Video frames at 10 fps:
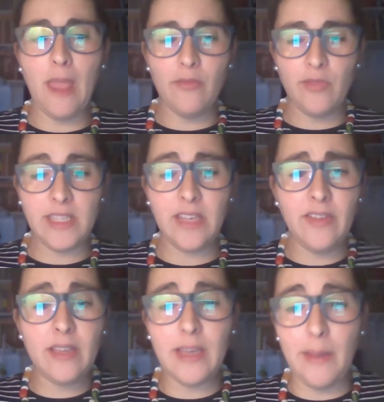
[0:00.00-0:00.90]

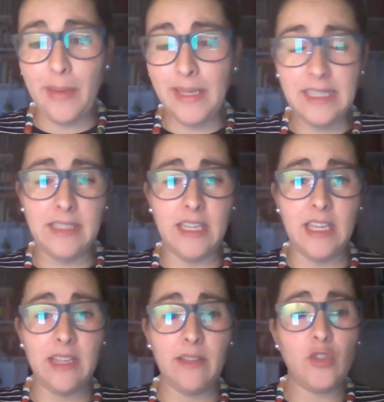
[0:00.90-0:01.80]
receiving
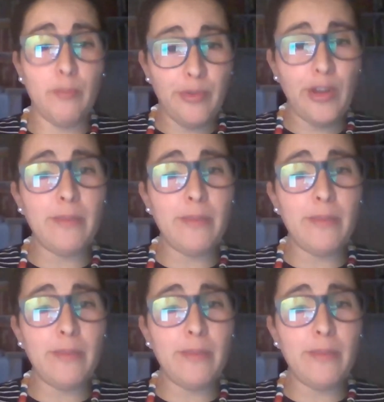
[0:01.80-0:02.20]
capacity to